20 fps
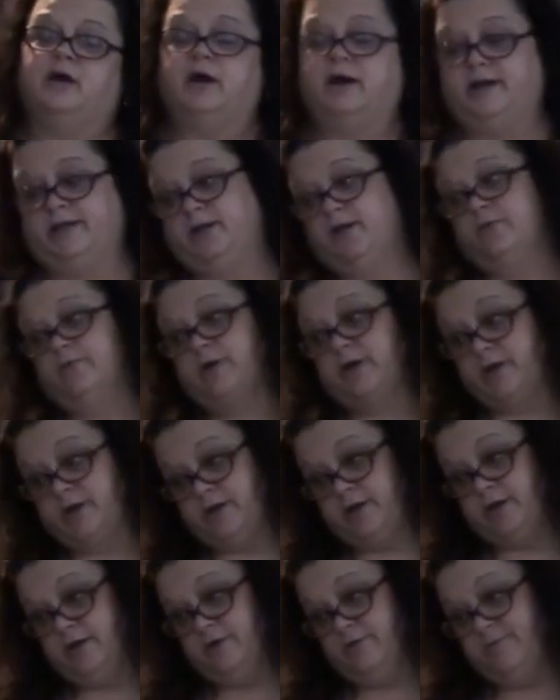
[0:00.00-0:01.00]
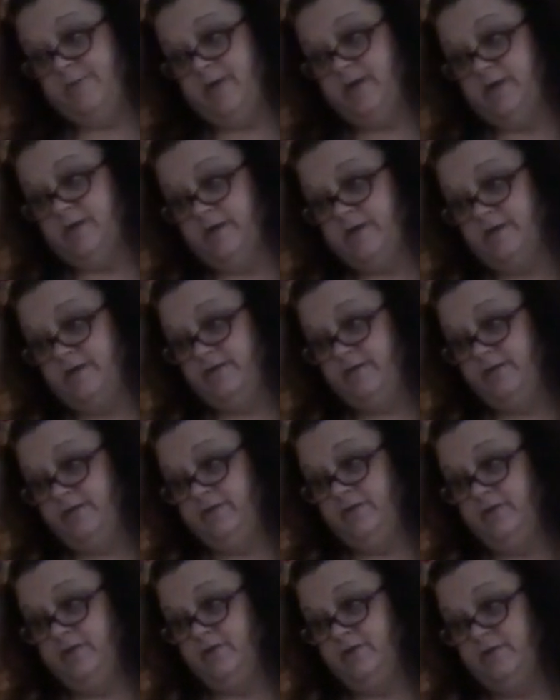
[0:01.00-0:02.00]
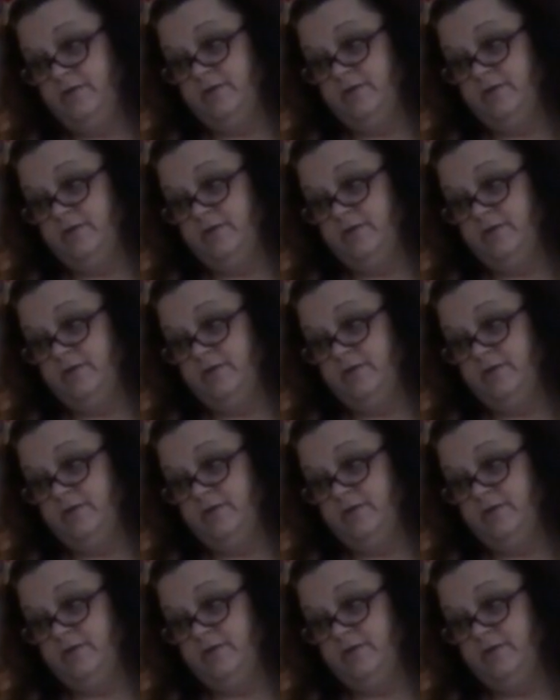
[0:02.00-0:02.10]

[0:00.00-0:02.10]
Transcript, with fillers: I know where Kenobi is.